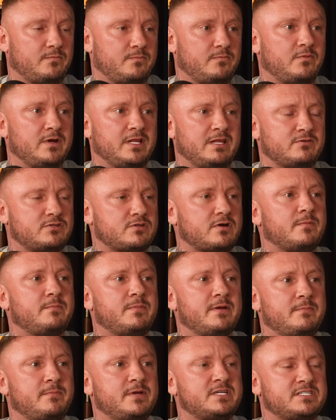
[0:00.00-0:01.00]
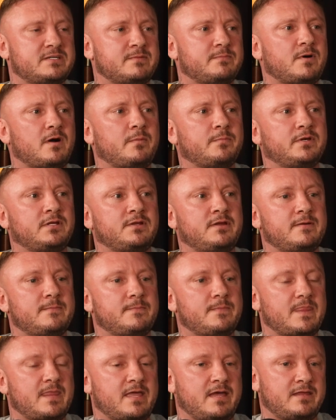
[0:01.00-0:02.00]
really sort of bit busy and popular.
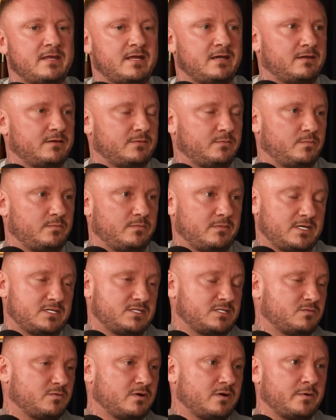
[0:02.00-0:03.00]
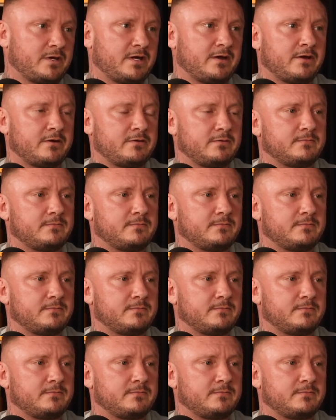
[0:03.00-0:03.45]
And then this is where we are now.